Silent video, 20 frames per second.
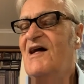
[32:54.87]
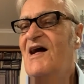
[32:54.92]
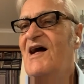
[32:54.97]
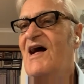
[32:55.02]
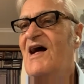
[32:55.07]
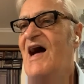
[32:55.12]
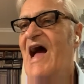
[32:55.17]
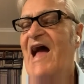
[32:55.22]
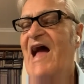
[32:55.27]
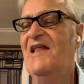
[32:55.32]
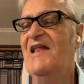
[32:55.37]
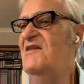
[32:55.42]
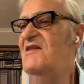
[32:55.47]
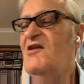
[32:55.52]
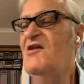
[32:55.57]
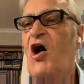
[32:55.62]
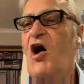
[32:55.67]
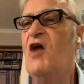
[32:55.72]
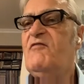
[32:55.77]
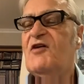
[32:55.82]
uh,
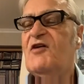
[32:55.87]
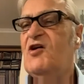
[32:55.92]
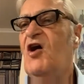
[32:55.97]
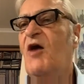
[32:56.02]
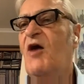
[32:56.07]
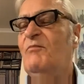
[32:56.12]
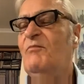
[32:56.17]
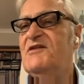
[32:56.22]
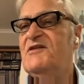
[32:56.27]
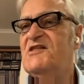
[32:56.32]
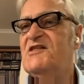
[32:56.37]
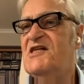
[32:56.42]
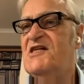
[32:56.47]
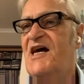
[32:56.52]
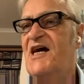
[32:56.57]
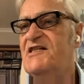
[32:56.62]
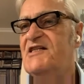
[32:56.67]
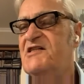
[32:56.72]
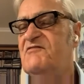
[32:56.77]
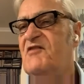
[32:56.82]
and
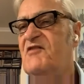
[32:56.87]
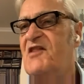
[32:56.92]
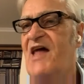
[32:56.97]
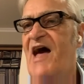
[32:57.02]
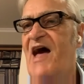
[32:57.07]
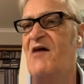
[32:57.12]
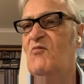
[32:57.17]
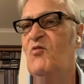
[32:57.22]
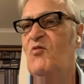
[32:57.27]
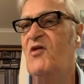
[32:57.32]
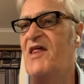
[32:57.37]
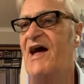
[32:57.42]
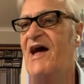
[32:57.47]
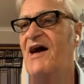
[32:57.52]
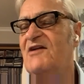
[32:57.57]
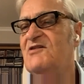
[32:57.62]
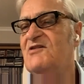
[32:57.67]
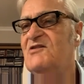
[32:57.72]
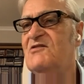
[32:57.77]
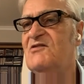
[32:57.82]
overcompensates for that
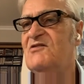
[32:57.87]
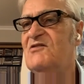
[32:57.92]
without